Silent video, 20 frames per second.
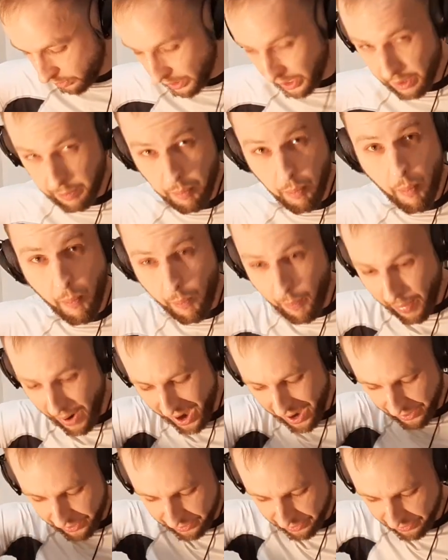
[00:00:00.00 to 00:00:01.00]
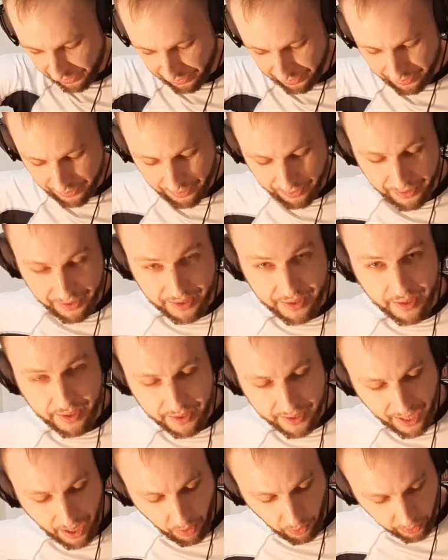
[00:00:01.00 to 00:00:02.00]
take part in this
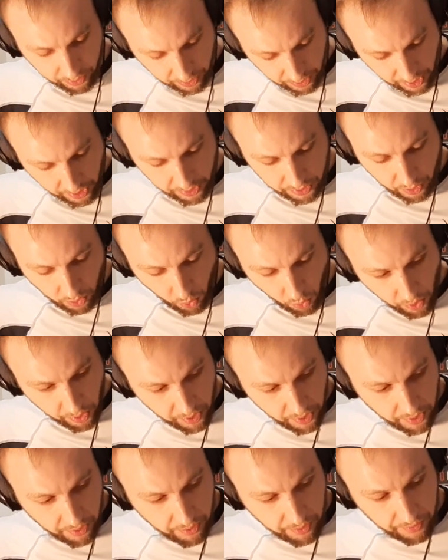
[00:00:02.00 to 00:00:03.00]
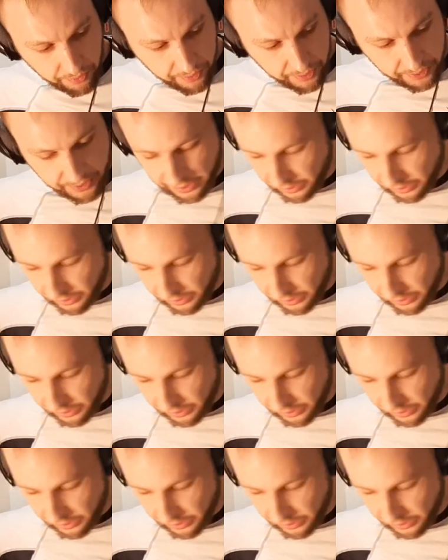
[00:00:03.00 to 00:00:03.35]
sound. So this